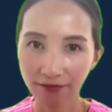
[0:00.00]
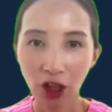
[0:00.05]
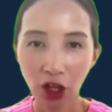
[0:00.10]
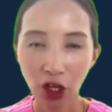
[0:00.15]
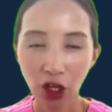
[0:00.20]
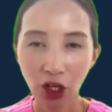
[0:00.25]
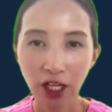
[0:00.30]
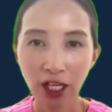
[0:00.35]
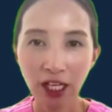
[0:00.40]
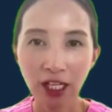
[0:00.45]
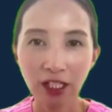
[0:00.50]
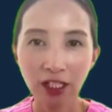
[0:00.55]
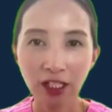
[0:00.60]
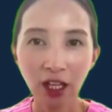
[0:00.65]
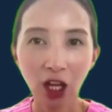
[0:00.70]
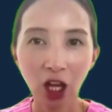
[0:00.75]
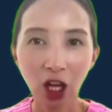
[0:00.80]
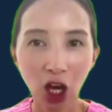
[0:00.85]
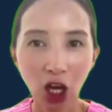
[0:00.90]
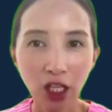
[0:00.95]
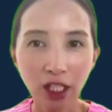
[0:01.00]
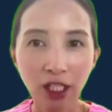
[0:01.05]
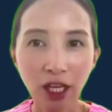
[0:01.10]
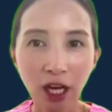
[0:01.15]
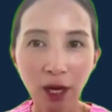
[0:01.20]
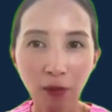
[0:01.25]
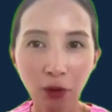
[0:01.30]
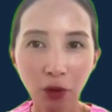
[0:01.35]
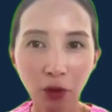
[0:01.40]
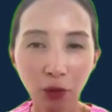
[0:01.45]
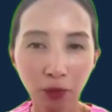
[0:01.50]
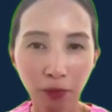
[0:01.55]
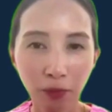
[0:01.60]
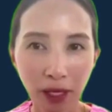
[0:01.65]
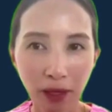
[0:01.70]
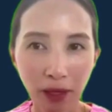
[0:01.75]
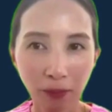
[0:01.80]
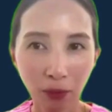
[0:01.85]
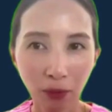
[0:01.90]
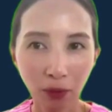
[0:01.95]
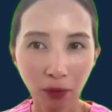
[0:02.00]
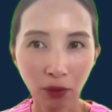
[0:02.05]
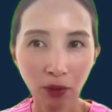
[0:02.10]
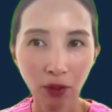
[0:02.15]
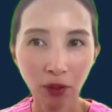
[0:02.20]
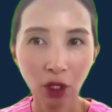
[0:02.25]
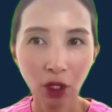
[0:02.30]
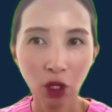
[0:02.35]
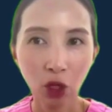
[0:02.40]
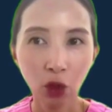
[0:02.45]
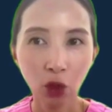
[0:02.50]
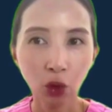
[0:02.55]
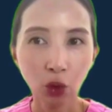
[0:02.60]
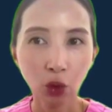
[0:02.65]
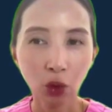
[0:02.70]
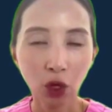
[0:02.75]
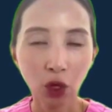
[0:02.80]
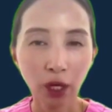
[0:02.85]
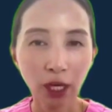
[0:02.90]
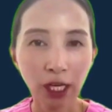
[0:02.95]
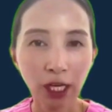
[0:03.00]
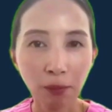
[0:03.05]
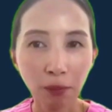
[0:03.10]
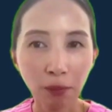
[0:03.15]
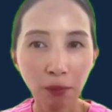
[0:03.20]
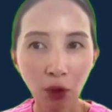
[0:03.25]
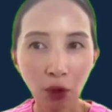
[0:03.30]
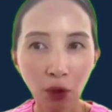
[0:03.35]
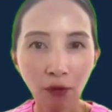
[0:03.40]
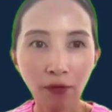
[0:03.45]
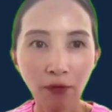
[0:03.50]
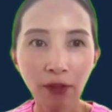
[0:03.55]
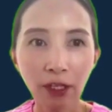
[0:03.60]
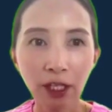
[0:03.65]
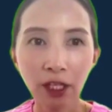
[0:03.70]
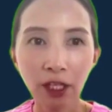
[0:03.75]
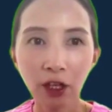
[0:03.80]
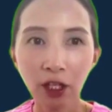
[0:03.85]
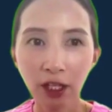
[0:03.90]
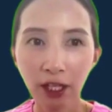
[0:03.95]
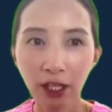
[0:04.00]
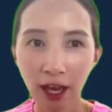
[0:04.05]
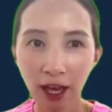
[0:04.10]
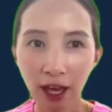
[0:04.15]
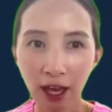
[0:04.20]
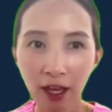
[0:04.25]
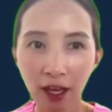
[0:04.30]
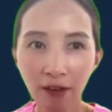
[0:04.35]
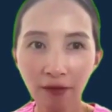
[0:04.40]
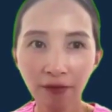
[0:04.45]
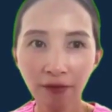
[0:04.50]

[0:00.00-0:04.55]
There is a large number of people who are involved in the care,